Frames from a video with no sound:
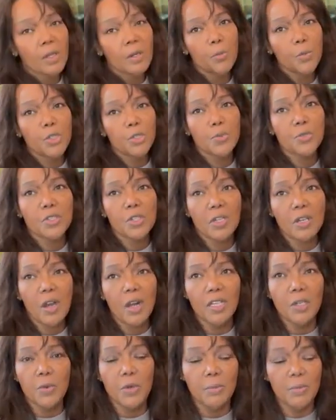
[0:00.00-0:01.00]
which was on
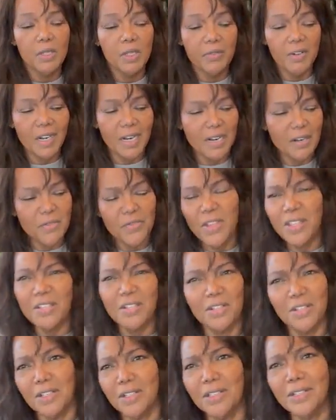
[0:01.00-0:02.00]
Hollywood Boulevard, I don't think
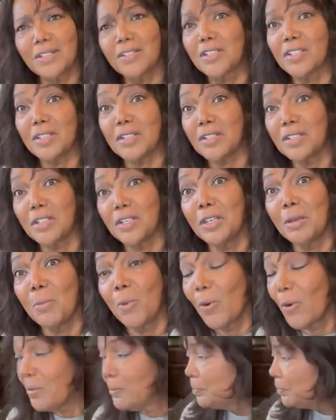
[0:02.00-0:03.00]
it exists
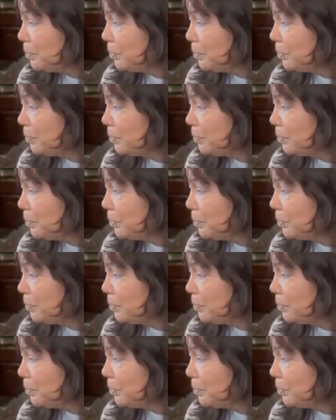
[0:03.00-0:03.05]
anymore,